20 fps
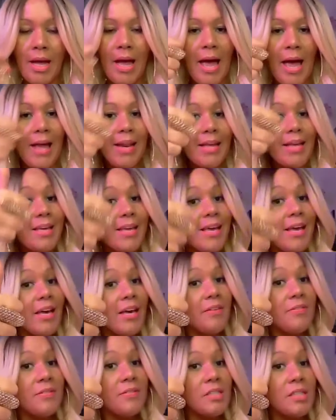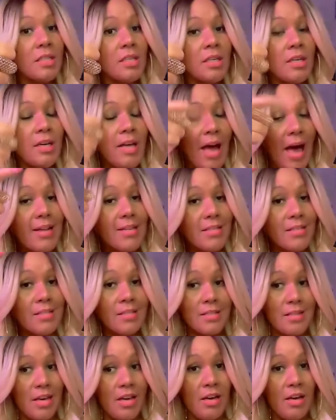Had a gift, had a
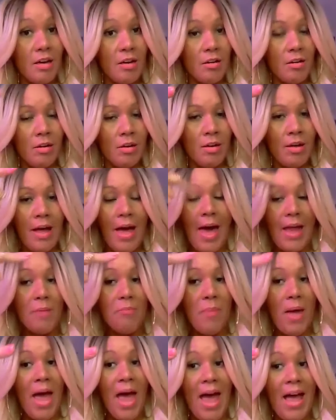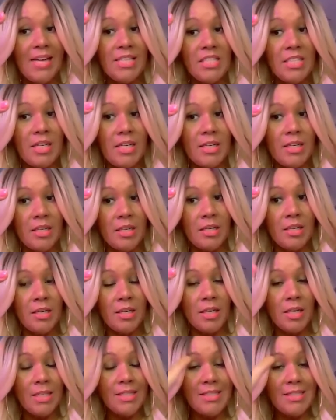skill, had a passion,
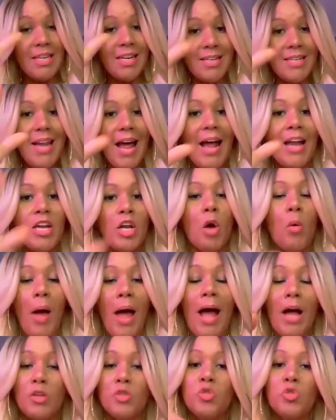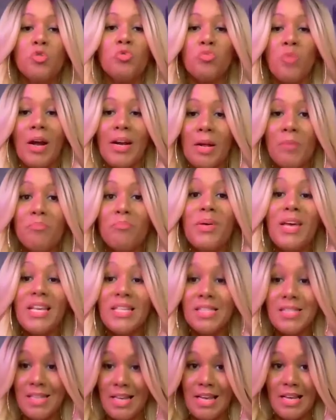did not know how to run a
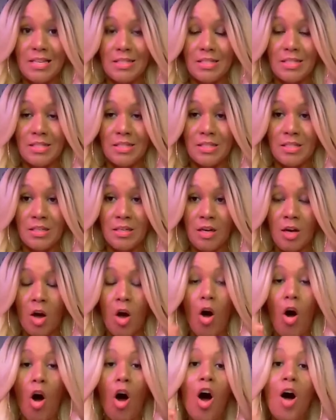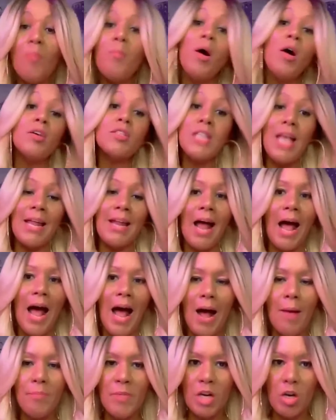business. Almost, and
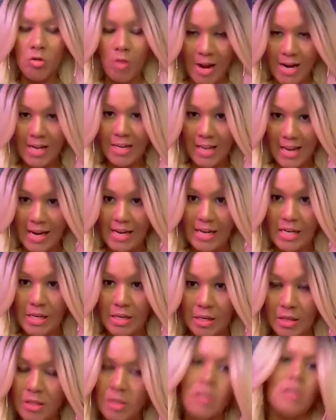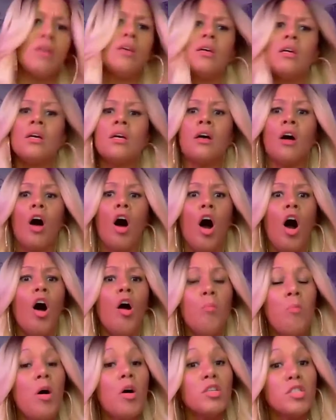I'm the credit lady.
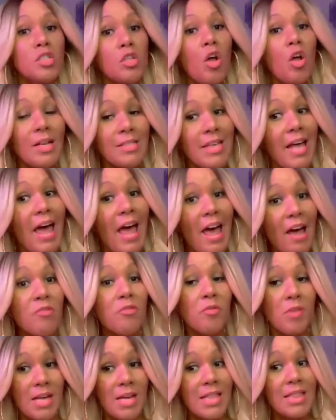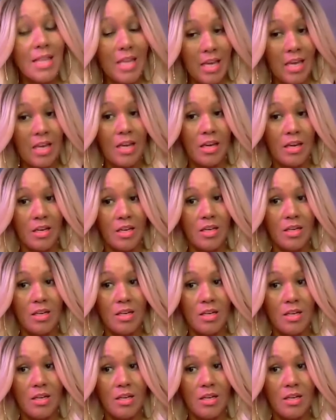Almost lost everything.